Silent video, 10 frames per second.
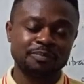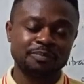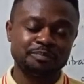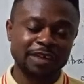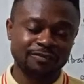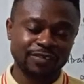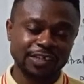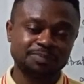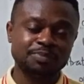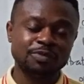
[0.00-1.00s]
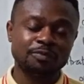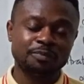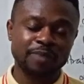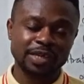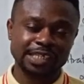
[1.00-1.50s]
My Facebook
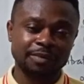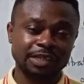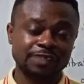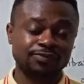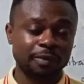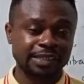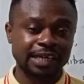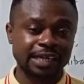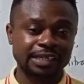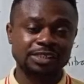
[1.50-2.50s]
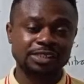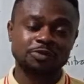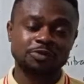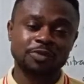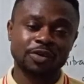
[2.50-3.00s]
page name is Pharmaceutical School
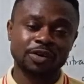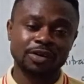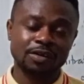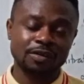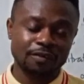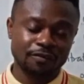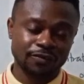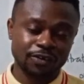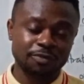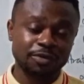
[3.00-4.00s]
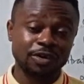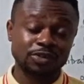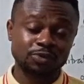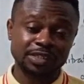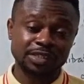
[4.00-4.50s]
Boy. Follow me on
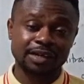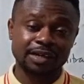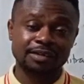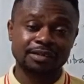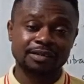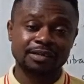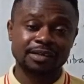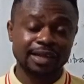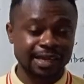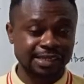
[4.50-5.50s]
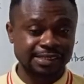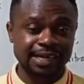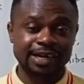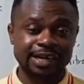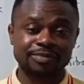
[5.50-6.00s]
Twitter,
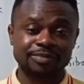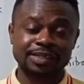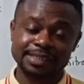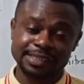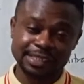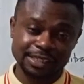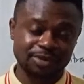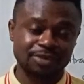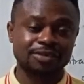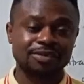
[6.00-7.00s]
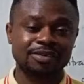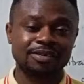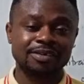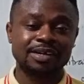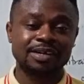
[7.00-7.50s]
Instagram, TikTok
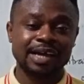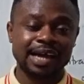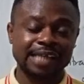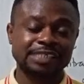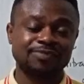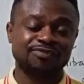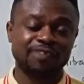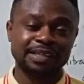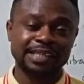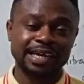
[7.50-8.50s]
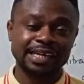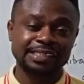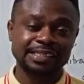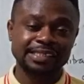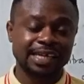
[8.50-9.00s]
at
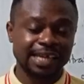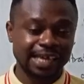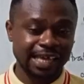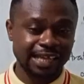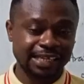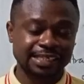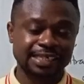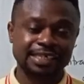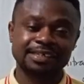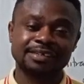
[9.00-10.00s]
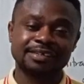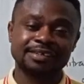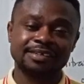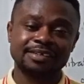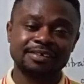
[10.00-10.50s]
Pharmaceutical83.
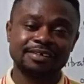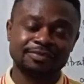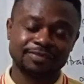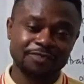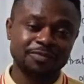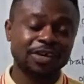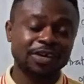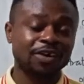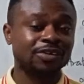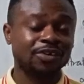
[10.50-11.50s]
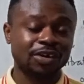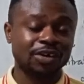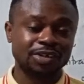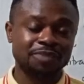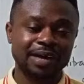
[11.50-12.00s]
Follow me on
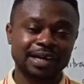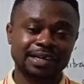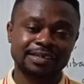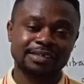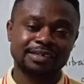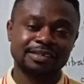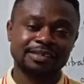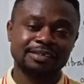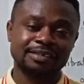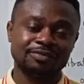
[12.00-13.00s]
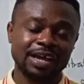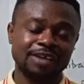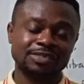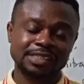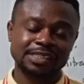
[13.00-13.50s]
AudioMark, where you
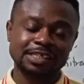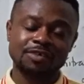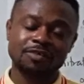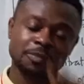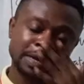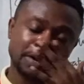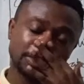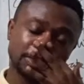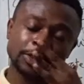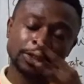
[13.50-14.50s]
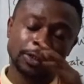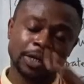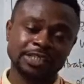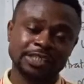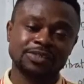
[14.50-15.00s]
see my audio
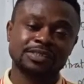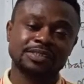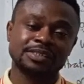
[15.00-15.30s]
lectures